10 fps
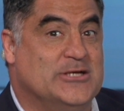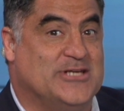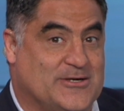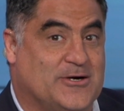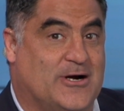
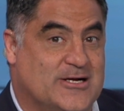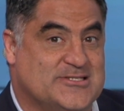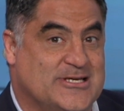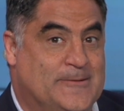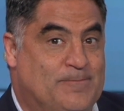Tucker
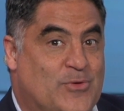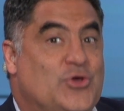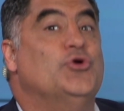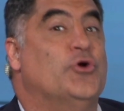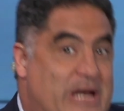Carlson?
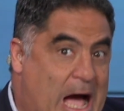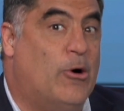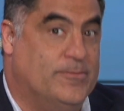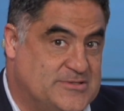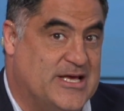You're
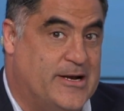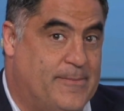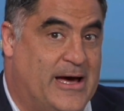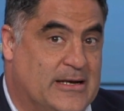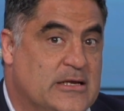now upset
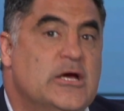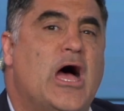about it.